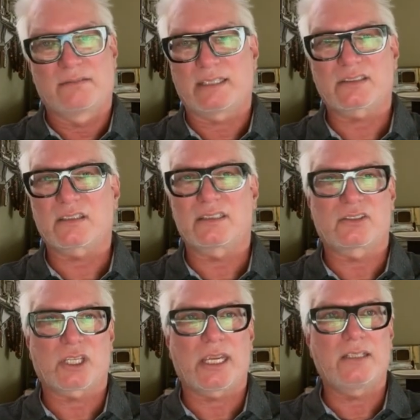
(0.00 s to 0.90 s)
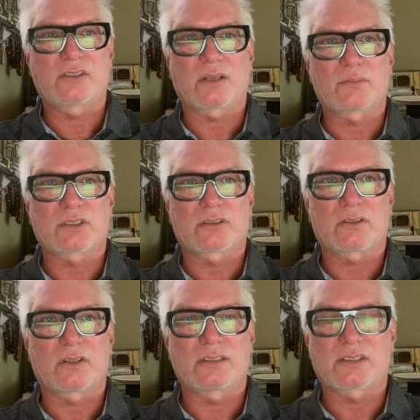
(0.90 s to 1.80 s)
That's going to change, I'm
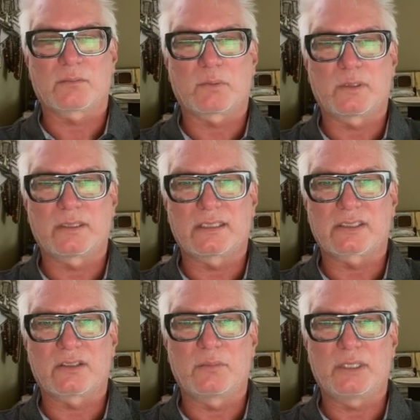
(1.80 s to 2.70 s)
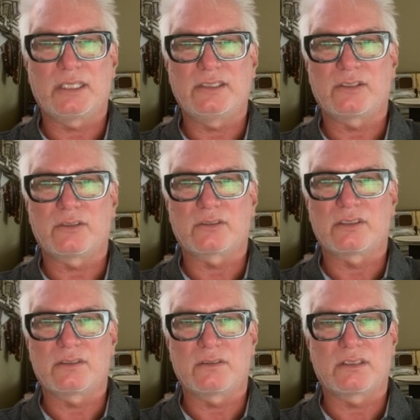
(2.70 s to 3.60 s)
sure. At some point it's going to be easier to
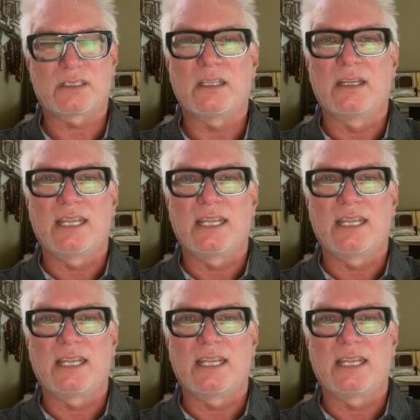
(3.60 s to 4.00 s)
do it in